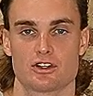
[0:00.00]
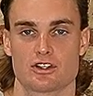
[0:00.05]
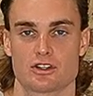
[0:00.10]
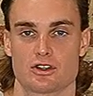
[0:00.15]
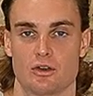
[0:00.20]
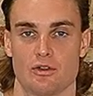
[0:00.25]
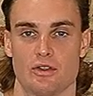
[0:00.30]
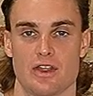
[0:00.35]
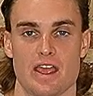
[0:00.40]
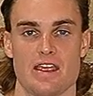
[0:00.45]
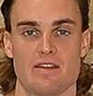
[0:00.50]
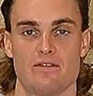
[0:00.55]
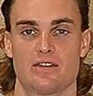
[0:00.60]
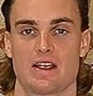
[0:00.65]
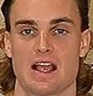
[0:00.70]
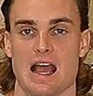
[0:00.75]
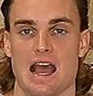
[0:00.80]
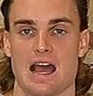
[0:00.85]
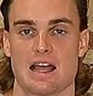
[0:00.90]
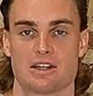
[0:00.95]
so they've
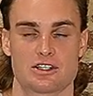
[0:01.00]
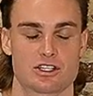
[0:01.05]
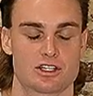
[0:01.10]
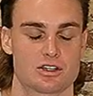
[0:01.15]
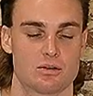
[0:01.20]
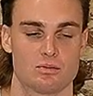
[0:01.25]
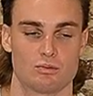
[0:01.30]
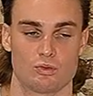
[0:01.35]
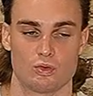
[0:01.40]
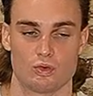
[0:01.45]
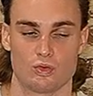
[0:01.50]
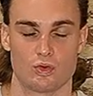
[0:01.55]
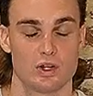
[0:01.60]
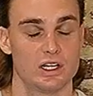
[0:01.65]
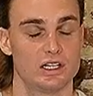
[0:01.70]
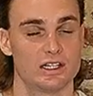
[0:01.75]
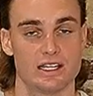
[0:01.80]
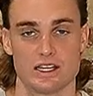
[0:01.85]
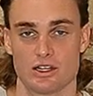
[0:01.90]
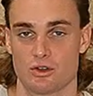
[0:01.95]
got some
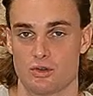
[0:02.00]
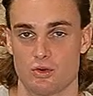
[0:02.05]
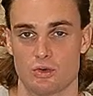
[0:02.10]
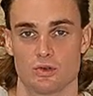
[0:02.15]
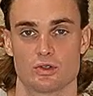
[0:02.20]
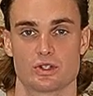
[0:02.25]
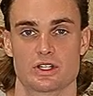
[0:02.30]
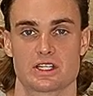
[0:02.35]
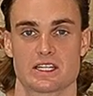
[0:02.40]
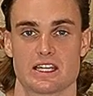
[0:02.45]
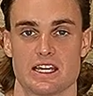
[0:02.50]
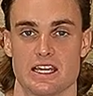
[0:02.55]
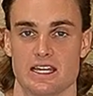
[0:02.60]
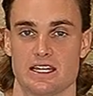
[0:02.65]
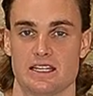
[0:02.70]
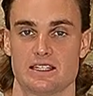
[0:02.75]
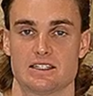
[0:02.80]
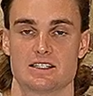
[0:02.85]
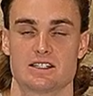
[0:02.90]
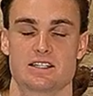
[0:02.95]
really cool
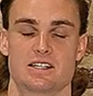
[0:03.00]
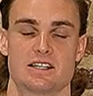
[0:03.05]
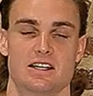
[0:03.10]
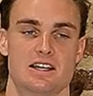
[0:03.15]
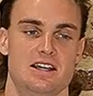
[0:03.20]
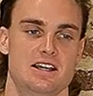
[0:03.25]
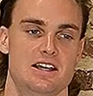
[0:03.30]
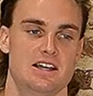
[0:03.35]
skins,